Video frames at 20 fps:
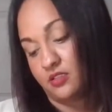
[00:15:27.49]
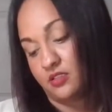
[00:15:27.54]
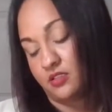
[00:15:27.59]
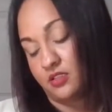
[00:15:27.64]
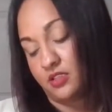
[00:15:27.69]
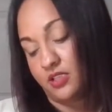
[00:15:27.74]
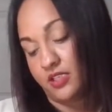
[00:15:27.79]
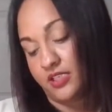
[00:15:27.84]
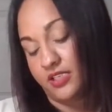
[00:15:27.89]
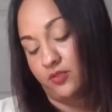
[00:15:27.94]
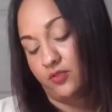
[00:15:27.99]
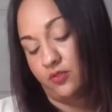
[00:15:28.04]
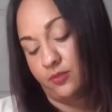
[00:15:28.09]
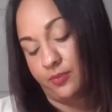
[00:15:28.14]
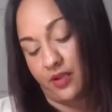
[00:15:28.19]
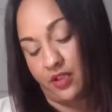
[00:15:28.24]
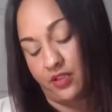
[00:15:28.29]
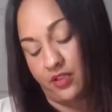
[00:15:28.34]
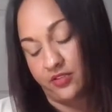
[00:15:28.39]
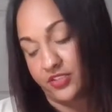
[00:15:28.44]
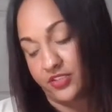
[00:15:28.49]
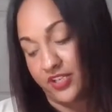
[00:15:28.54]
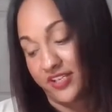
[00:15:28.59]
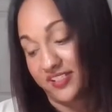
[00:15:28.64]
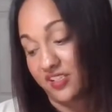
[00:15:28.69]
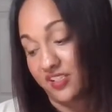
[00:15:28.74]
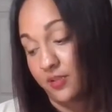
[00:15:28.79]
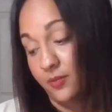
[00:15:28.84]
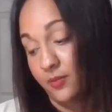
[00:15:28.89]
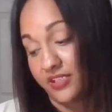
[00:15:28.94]
They need to apologize.
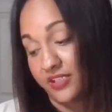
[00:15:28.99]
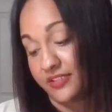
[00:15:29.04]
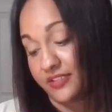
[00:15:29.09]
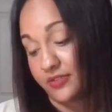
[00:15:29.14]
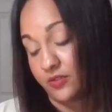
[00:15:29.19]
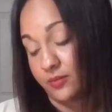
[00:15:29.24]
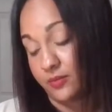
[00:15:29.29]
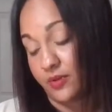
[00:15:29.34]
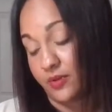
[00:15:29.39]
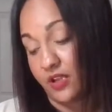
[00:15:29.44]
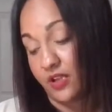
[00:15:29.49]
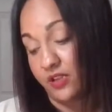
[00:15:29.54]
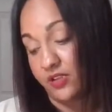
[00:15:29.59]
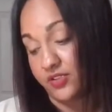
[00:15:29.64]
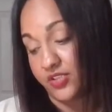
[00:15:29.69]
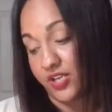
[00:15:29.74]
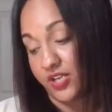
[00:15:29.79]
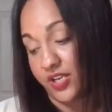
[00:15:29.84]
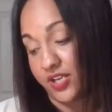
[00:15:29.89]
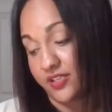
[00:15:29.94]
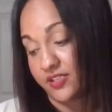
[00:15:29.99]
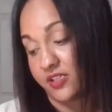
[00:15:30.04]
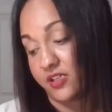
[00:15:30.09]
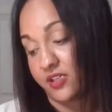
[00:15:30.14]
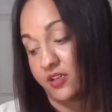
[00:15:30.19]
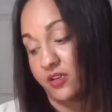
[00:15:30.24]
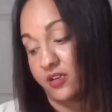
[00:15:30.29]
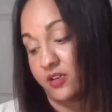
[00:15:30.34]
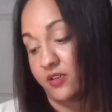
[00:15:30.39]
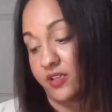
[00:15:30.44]
Someone needs to apologize
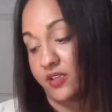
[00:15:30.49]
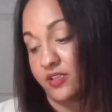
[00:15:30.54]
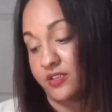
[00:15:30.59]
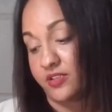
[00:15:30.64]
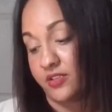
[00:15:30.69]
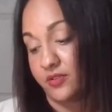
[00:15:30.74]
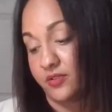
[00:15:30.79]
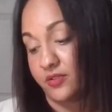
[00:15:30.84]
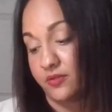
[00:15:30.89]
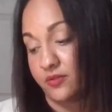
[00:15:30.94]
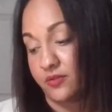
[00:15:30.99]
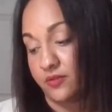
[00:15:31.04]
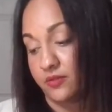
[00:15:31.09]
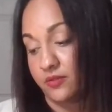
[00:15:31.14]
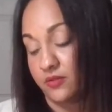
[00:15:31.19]
here. They do.